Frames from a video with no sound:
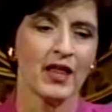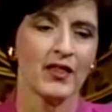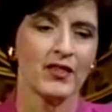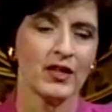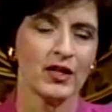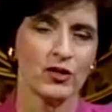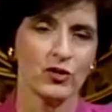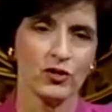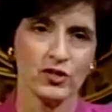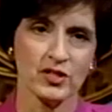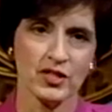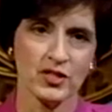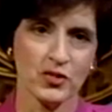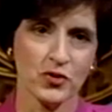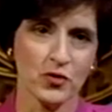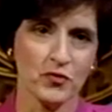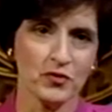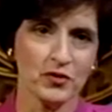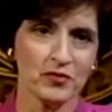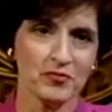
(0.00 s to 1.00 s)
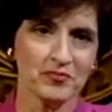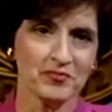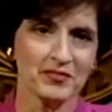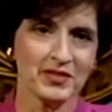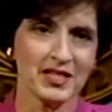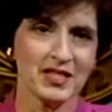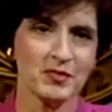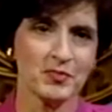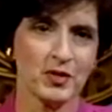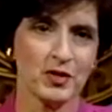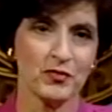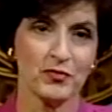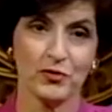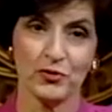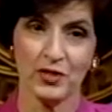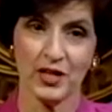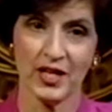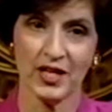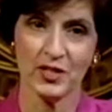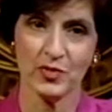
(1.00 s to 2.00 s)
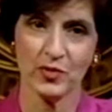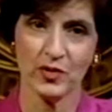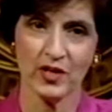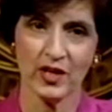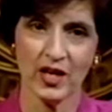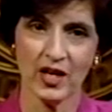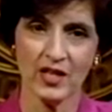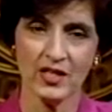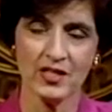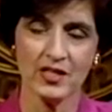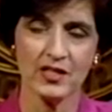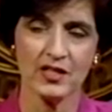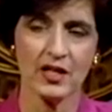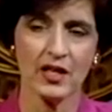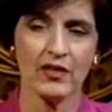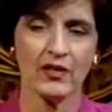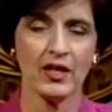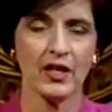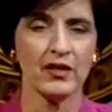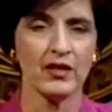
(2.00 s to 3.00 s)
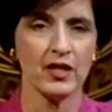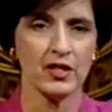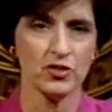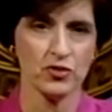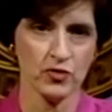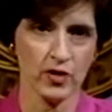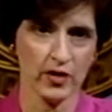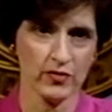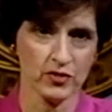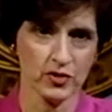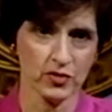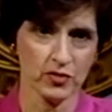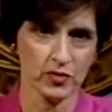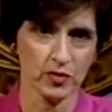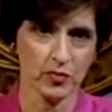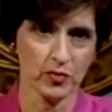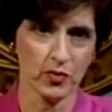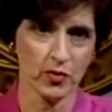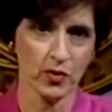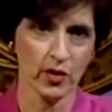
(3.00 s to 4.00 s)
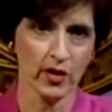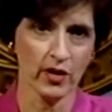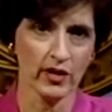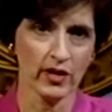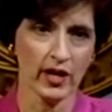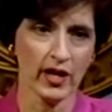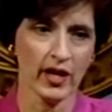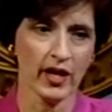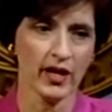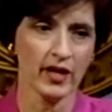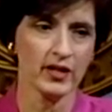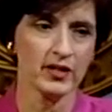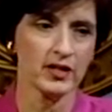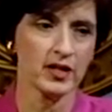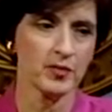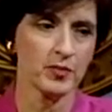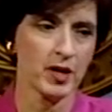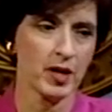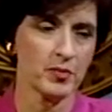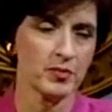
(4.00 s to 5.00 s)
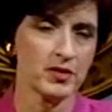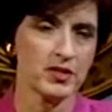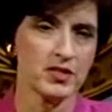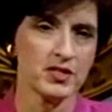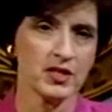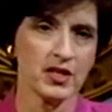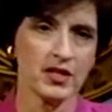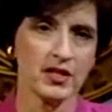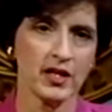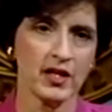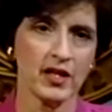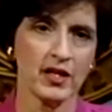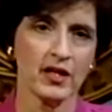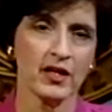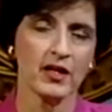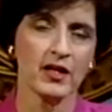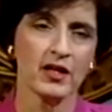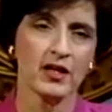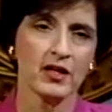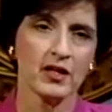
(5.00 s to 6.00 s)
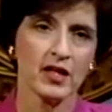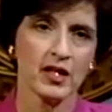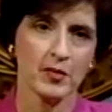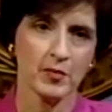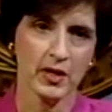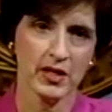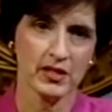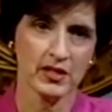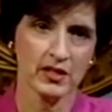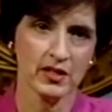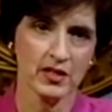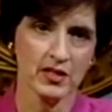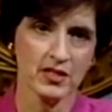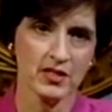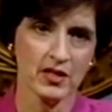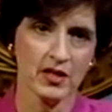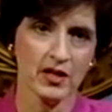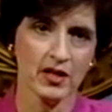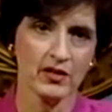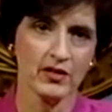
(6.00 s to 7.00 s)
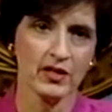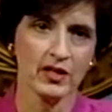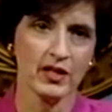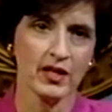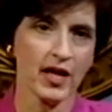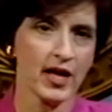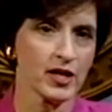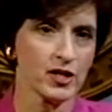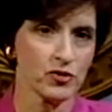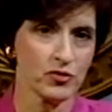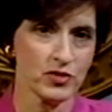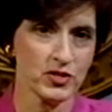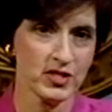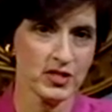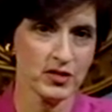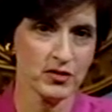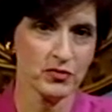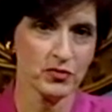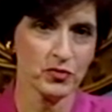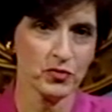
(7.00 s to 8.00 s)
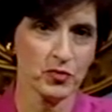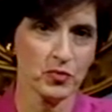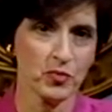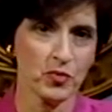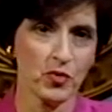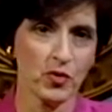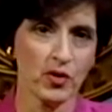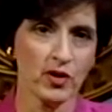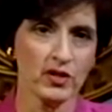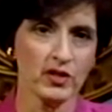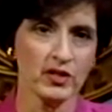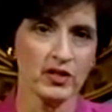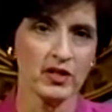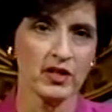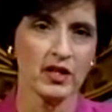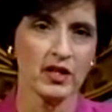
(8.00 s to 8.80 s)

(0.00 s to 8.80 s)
They looked us over. They spent a few days with us, and they then drafted a report. And I'm happy to say they commended us on the accuracy of the report.